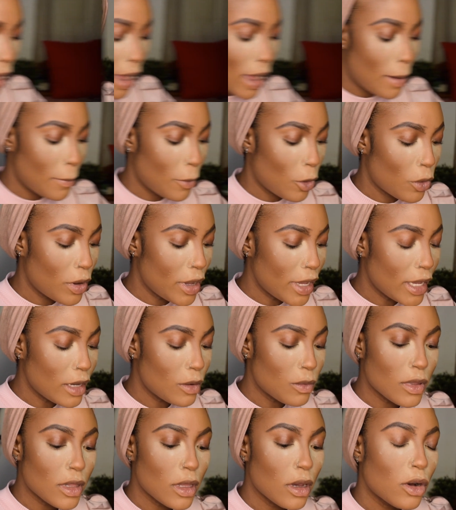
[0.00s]
I'm going
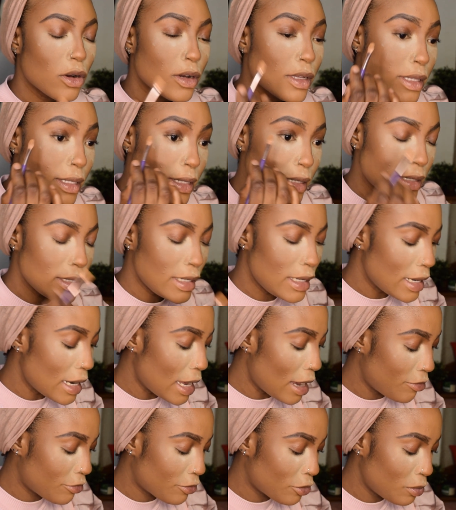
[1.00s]
in with a
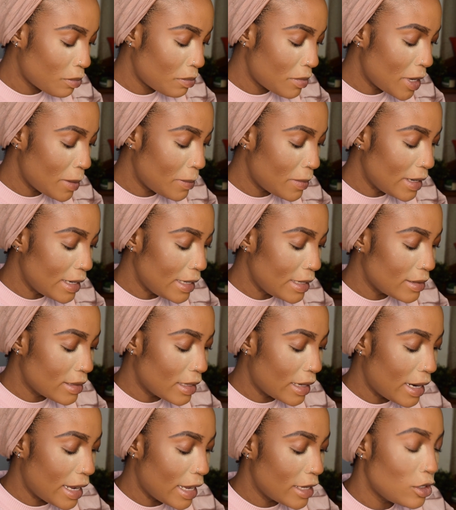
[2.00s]
concealer from Maybelline
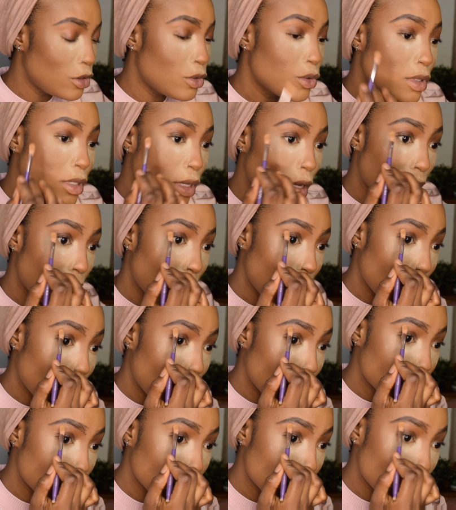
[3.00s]
that I used
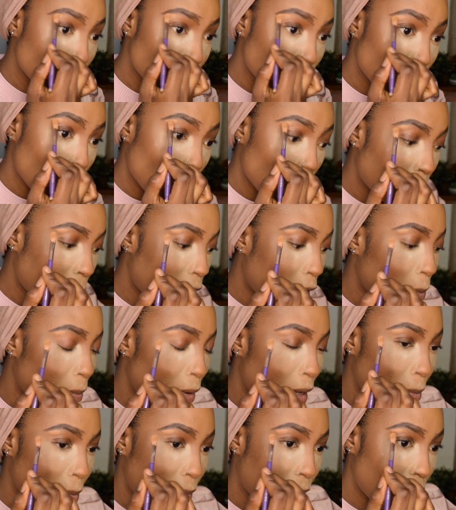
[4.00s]
earlier just to sculpt out
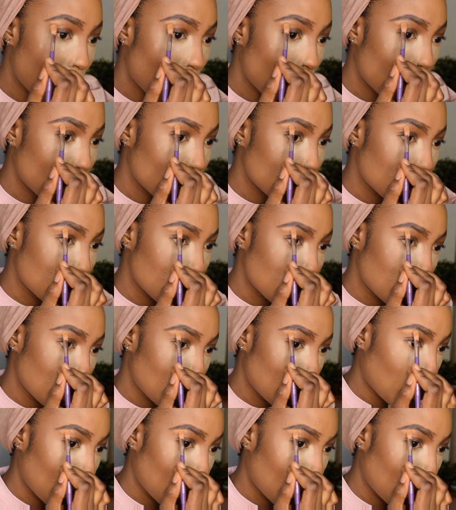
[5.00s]
my brows.